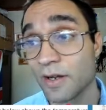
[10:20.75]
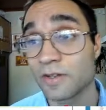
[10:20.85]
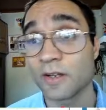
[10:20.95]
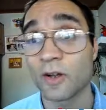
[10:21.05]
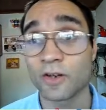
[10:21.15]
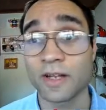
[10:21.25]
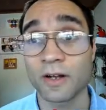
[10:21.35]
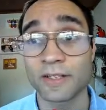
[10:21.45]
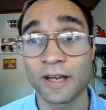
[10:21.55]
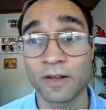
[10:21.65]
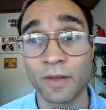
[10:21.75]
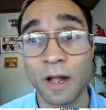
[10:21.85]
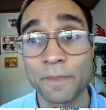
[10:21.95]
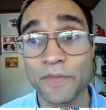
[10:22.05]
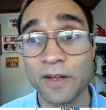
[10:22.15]
So lock lock down.
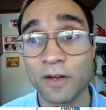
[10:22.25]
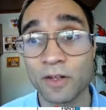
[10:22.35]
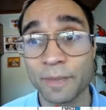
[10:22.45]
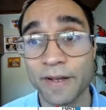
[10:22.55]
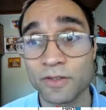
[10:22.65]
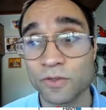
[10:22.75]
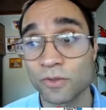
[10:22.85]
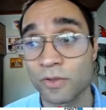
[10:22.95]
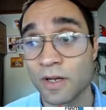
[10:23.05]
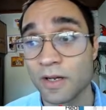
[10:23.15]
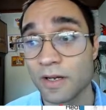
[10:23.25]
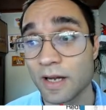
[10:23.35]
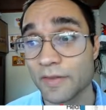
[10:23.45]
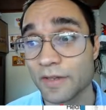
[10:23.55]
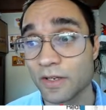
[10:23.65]
Then you click on the pencil,
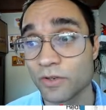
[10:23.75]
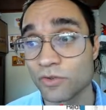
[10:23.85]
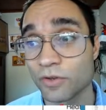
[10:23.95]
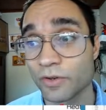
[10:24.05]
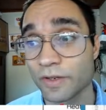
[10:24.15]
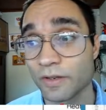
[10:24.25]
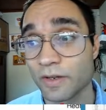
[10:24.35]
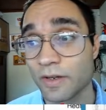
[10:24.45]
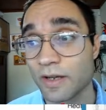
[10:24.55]
and then you can draw on it,